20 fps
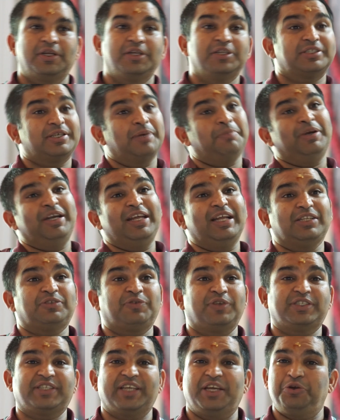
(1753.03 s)
Somebody else
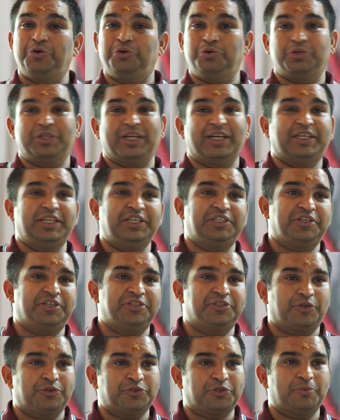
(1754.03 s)
will say, no, no, that teacher
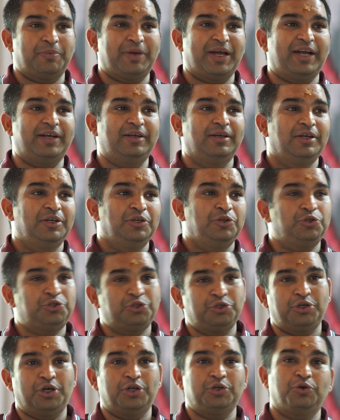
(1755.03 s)
is also bad, you
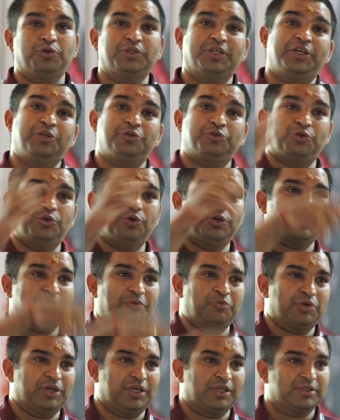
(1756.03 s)
should not go there, you should go
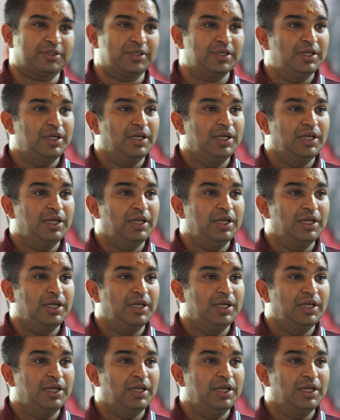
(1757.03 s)
somewhere else.